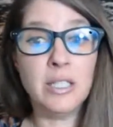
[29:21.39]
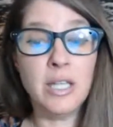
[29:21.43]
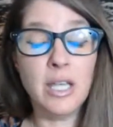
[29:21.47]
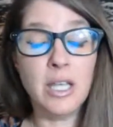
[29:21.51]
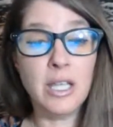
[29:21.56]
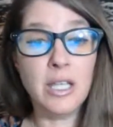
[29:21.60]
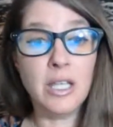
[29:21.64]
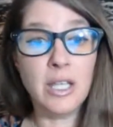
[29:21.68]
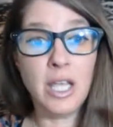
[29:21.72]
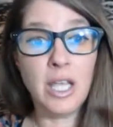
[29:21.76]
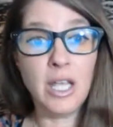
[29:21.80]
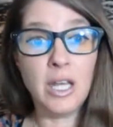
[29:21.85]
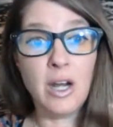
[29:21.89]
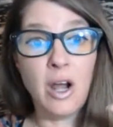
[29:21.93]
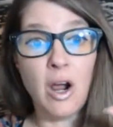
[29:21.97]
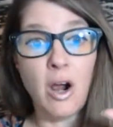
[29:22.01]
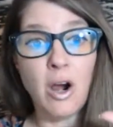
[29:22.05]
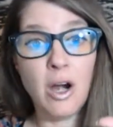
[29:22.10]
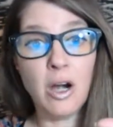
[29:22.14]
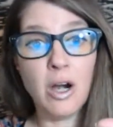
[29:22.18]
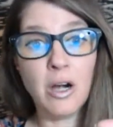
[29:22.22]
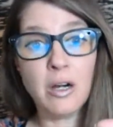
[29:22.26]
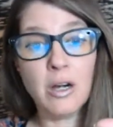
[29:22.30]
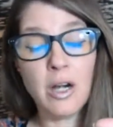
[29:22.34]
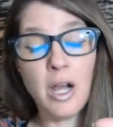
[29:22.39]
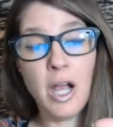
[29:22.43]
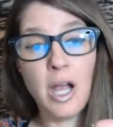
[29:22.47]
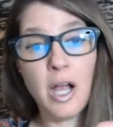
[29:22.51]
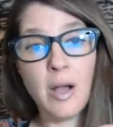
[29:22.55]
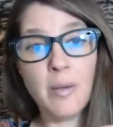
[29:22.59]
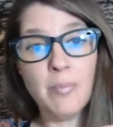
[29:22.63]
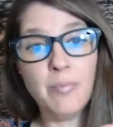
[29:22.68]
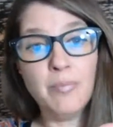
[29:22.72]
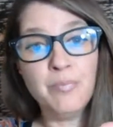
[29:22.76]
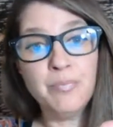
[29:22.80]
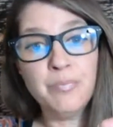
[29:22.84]
in
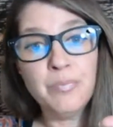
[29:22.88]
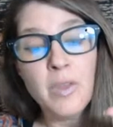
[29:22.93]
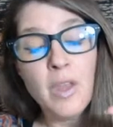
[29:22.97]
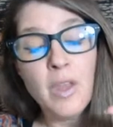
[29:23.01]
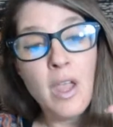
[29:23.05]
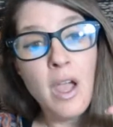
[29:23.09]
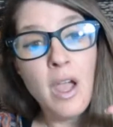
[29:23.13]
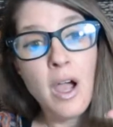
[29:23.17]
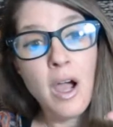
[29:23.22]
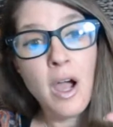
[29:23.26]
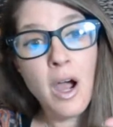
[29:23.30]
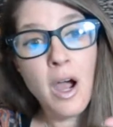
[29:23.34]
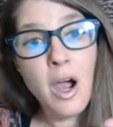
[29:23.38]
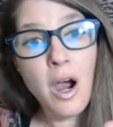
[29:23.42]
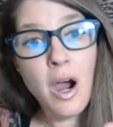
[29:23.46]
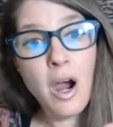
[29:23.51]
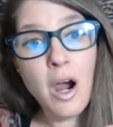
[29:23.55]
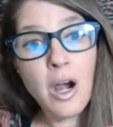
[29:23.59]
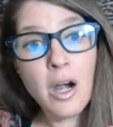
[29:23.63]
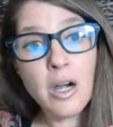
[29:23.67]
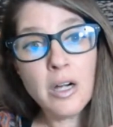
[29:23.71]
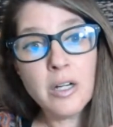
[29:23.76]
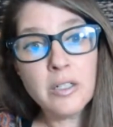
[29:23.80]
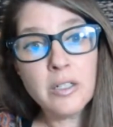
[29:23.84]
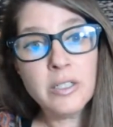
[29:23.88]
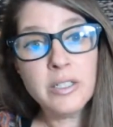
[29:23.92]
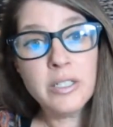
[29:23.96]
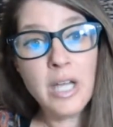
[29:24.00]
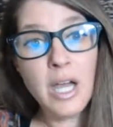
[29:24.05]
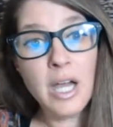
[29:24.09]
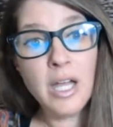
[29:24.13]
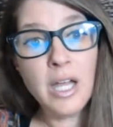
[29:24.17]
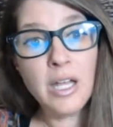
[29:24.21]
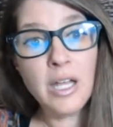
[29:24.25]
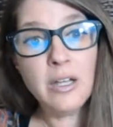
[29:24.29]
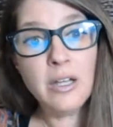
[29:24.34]
our
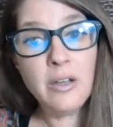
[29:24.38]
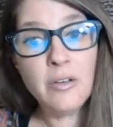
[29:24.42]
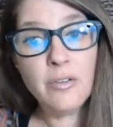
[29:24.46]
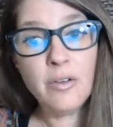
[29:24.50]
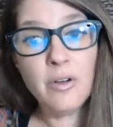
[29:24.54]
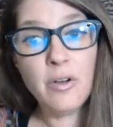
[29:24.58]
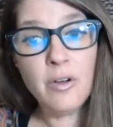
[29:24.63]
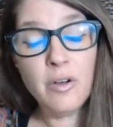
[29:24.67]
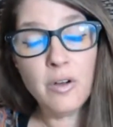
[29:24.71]
done,